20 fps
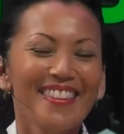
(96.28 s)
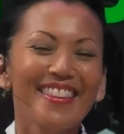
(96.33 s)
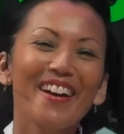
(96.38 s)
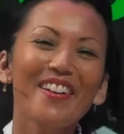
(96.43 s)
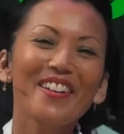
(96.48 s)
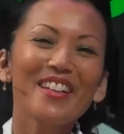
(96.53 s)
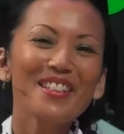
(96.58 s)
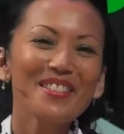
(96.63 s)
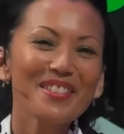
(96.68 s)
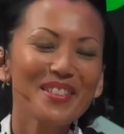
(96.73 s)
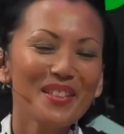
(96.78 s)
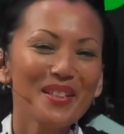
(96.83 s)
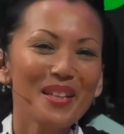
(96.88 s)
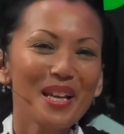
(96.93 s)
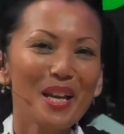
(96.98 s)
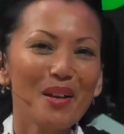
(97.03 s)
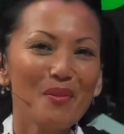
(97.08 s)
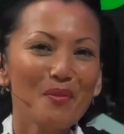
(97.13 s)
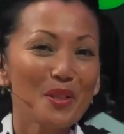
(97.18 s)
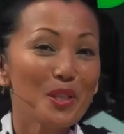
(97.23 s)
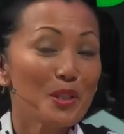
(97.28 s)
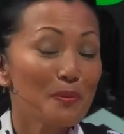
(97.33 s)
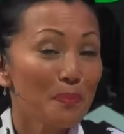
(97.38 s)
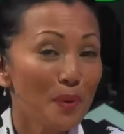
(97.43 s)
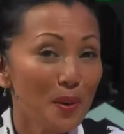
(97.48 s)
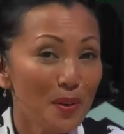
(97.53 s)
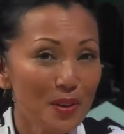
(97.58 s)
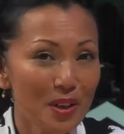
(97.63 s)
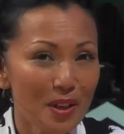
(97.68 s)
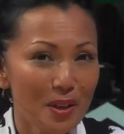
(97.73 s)
Now, yesterday we
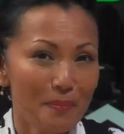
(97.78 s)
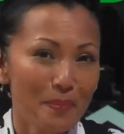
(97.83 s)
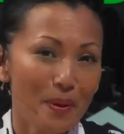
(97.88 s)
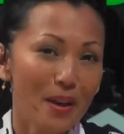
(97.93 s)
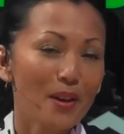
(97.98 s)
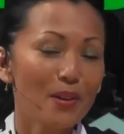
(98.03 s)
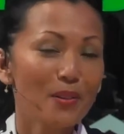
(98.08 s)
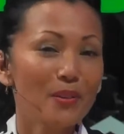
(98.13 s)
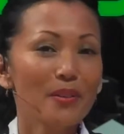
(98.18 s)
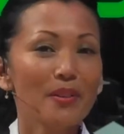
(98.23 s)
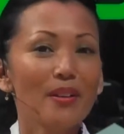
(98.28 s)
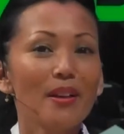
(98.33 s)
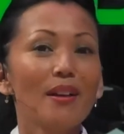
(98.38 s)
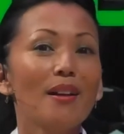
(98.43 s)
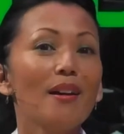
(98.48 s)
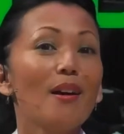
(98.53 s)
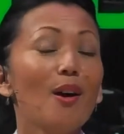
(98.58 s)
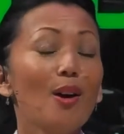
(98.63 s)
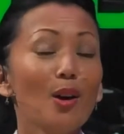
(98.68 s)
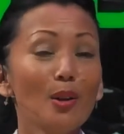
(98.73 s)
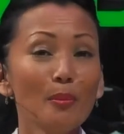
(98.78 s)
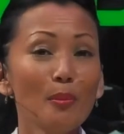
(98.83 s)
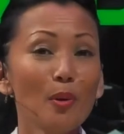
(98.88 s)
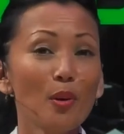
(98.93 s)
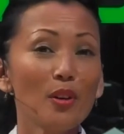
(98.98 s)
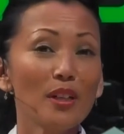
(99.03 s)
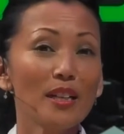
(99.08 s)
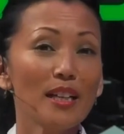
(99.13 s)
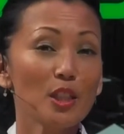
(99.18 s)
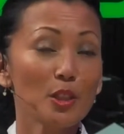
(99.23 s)
spoke about
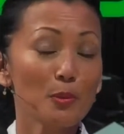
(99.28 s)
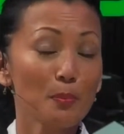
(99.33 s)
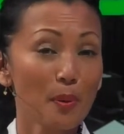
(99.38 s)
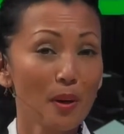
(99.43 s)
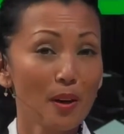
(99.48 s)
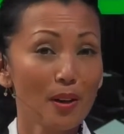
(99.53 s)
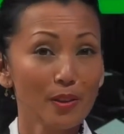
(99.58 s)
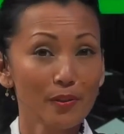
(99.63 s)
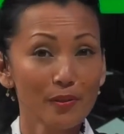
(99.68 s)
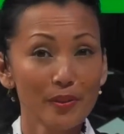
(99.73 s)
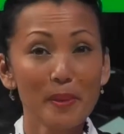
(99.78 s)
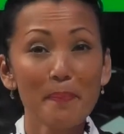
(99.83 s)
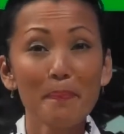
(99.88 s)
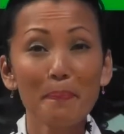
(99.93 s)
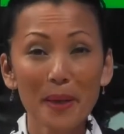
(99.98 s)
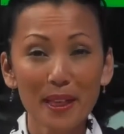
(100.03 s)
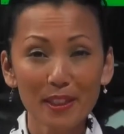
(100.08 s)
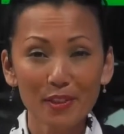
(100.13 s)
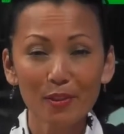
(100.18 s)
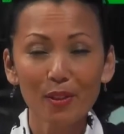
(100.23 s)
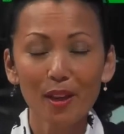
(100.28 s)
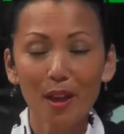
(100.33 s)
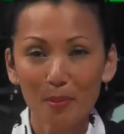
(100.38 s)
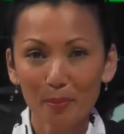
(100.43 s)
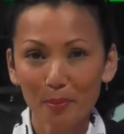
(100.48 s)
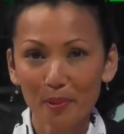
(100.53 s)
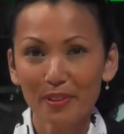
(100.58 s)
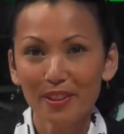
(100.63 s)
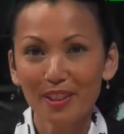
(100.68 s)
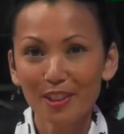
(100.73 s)
onboarding as part of an impactful
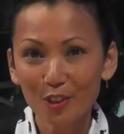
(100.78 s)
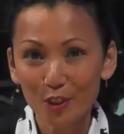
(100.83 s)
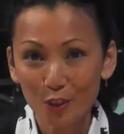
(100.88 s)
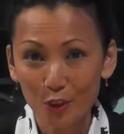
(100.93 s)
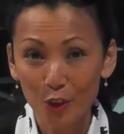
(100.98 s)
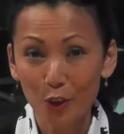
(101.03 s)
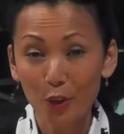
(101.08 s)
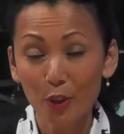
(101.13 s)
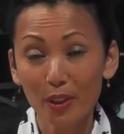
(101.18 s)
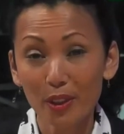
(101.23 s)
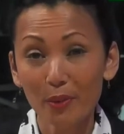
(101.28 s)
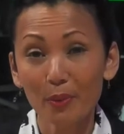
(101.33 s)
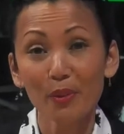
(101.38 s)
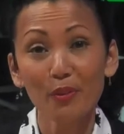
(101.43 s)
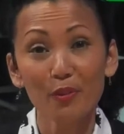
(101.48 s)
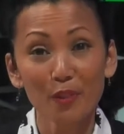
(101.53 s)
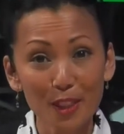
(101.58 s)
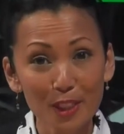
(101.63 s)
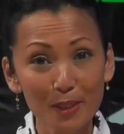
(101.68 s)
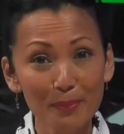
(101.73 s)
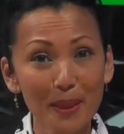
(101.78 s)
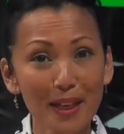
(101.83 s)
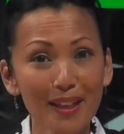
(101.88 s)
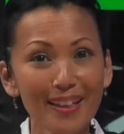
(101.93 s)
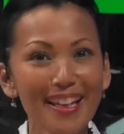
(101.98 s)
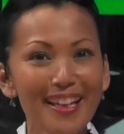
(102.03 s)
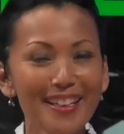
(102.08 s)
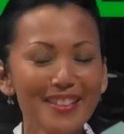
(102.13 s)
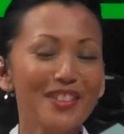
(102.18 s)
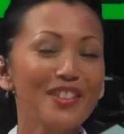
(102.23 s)
employee's journey with
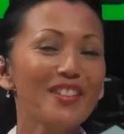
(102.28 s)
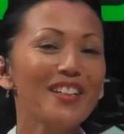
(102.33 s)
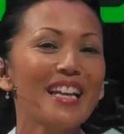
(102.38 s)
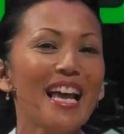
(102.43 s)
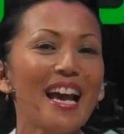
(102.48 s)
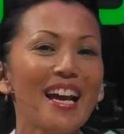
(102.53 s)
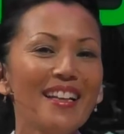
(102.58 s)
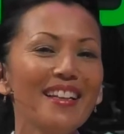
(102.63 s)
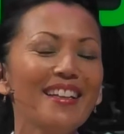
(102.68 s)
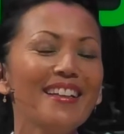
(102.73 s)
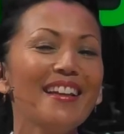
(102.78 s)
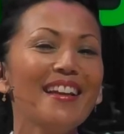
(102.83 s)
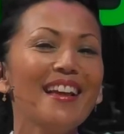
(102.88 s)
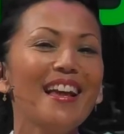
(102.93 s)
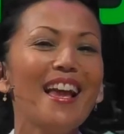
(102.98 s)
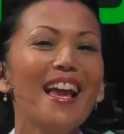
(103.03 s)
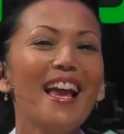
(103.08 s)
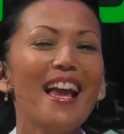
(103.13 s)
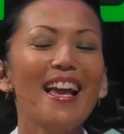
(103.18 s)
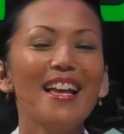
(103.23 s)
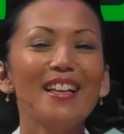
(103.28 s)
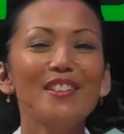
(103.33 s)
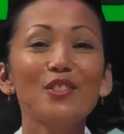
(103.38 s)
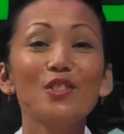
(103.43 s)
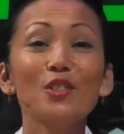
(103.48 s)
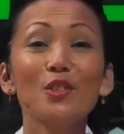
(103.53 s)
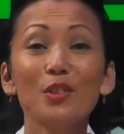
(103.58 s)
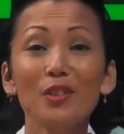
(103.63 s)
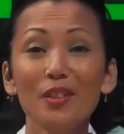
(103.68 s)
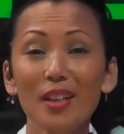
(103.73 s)
Visma, Lightyear and Heineken.
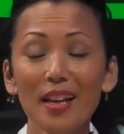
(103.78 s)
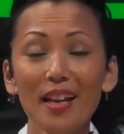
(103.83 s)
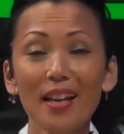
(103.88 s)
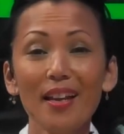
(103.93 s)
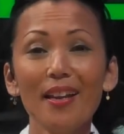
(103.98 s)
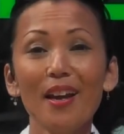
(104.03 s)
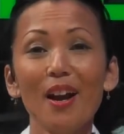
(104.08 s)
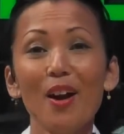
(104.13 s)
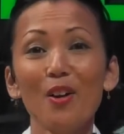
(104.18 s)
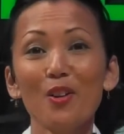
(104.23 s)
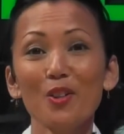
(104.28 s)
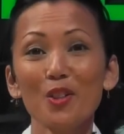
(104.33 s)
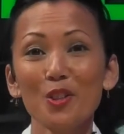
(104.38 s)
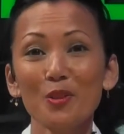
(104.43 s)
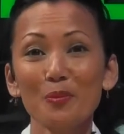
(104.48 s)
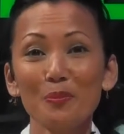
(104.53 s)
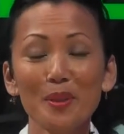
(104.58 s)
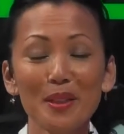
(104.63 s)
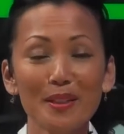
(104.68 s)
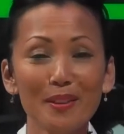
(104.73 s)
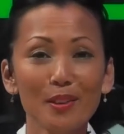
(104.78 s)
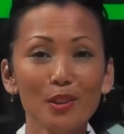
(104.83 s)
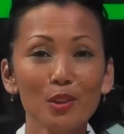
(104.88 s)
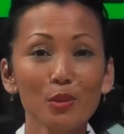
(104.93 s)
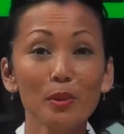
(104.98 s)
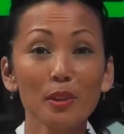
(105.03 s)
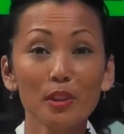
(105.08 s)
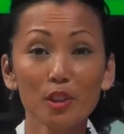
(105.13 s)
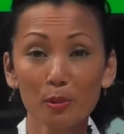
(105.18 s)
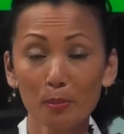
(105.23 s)
And today our
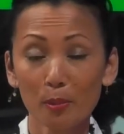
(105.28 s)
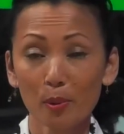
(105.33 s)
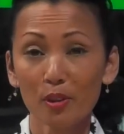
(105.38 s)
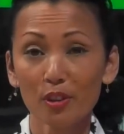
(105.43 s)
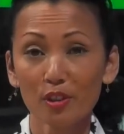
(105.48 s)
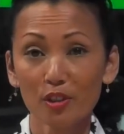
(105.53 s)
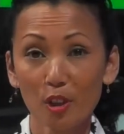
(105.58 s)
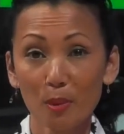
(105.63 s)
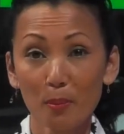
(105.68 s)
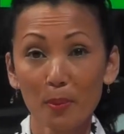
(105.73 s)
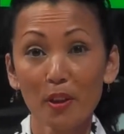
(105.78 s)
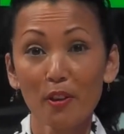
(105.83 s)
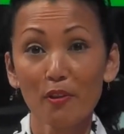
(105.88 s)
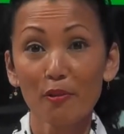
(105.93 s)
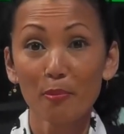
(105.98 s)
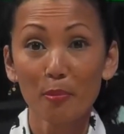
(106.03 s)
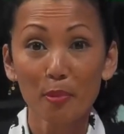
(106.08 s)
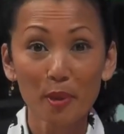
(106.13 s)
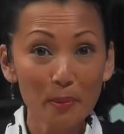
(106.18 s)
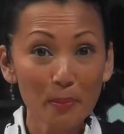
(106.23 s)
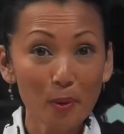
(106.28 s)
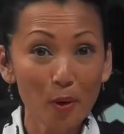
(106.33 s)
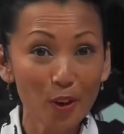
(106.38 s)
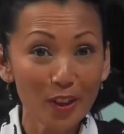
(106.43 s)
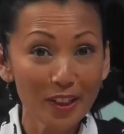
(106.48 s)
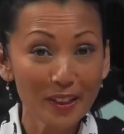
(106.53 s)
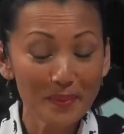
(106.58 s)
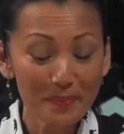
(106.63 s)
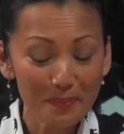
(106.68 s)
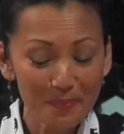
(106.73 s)
speakers will explore the topic of
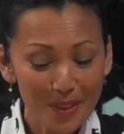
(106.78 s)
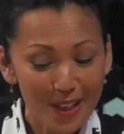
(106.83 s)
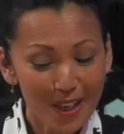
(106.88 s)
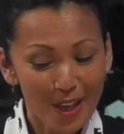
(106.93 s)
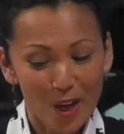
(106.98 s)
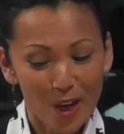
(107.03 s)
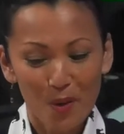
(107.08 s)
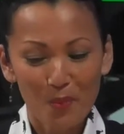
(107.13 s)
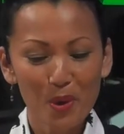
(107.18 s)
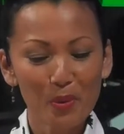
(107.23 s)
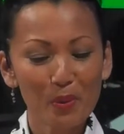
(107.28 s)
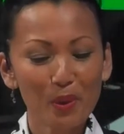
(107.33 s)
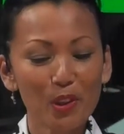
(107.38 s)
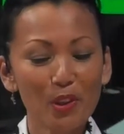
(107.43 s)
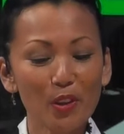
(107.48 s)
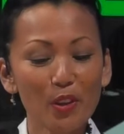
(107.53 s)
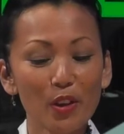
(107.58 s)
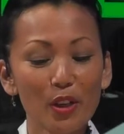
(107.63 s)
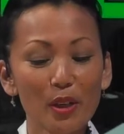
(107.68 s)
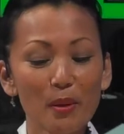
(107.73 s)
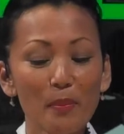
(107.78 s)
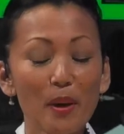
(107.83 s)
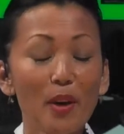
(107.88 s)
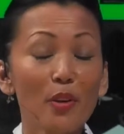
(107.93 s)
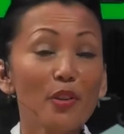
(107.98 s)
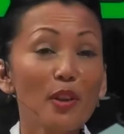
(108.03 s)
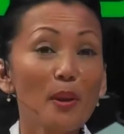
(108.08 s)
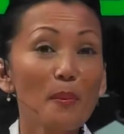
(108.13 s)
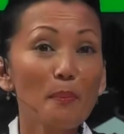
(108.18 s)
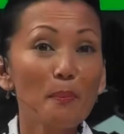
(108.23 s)
preboarding. We will learn
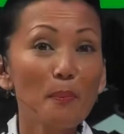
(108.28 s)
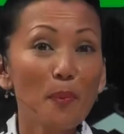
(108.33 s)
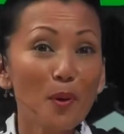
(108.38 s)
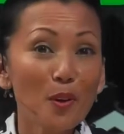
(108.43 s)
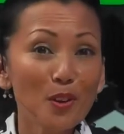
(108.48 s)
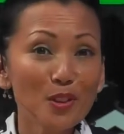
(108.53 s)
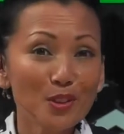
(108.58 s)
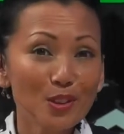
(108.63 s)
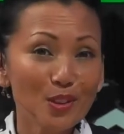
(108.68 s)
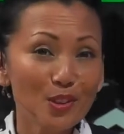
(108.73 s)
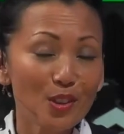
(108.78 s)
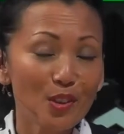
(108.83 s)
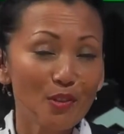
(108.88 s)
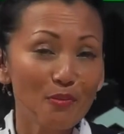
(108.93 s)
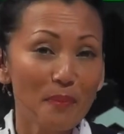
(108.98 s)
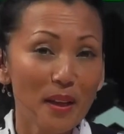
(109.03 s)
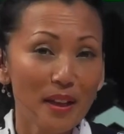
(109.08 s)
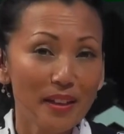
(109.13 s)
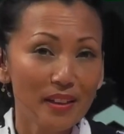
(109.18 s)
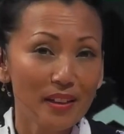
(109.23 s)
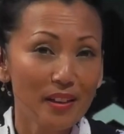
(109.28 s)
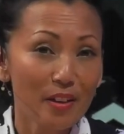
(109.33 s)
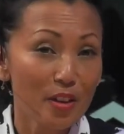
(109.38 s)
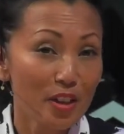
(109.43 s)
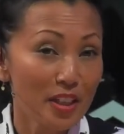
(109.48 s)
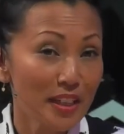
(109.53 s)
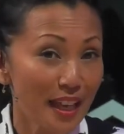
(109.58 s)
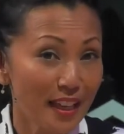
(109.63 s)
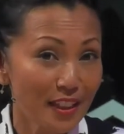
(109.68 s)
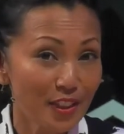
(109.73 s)
about the importance of making a
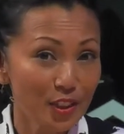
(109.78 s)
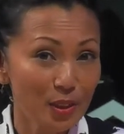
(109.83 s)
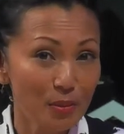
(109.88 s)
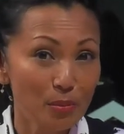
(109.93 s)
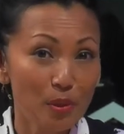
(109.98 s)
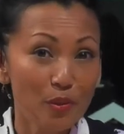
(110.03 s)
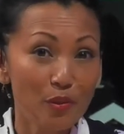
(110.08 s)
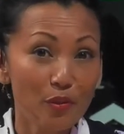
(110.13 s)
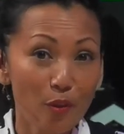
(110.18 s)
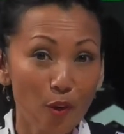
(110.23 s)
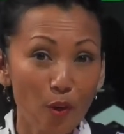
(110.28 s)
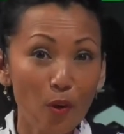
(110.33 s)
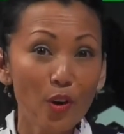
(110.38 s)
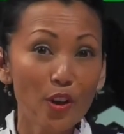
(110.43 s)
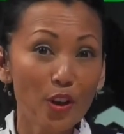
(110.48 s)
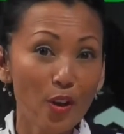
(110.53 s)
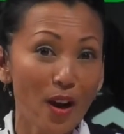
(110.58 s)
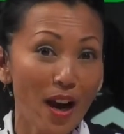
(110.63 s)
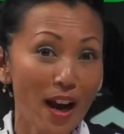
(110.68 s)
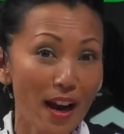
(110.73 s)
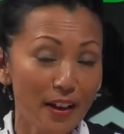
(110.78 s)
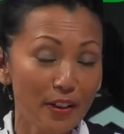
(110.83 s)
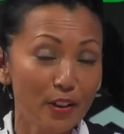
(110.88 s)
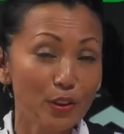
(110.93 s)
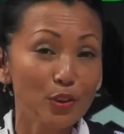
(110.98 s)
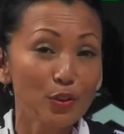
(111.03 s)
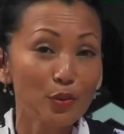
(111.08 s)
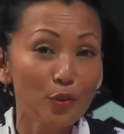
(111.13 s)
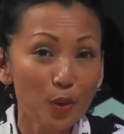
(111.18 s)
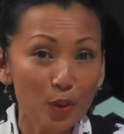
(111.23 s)
connection before your
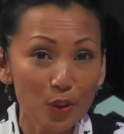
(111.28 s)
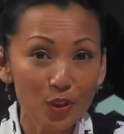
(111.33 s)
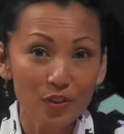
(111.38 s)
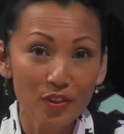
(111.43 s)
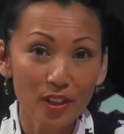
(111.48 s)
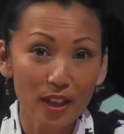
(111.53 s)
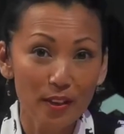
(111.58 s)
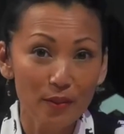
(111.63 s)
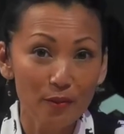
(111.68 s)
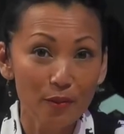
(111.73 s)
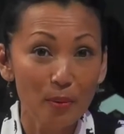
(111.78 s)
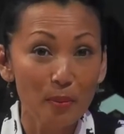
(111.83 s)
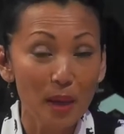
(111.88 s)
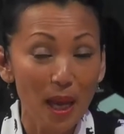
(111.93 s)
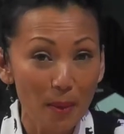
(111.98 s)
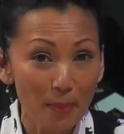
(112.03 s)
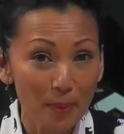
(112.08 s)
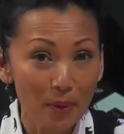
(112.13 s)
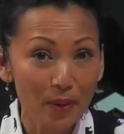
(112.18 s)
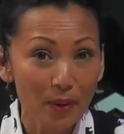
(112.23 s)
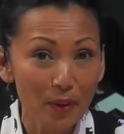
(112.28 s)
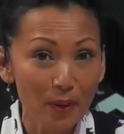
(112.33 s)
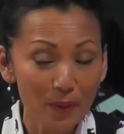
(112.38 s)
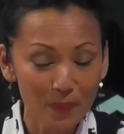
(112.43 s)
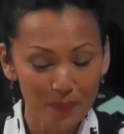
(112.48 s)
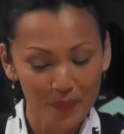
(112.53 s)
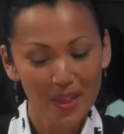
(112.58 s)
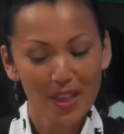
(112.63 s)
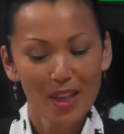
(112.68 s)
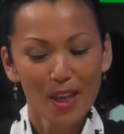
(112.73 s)
hire's first day from Appical.